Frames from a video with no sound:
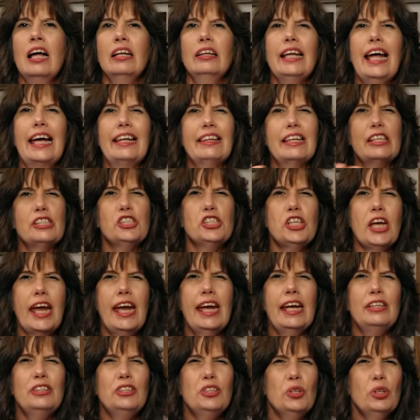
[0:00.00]
like the
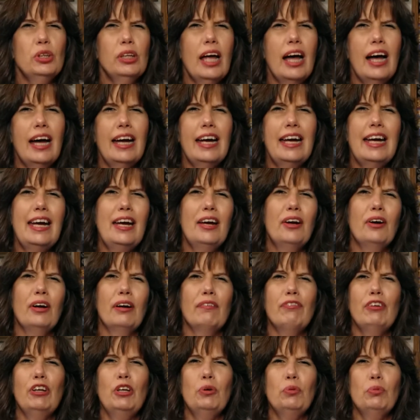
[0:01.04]
shades you like, or
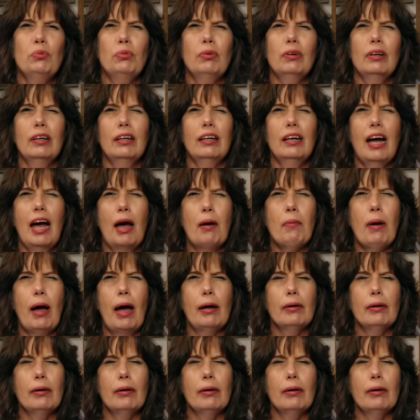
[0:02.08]
if you, I,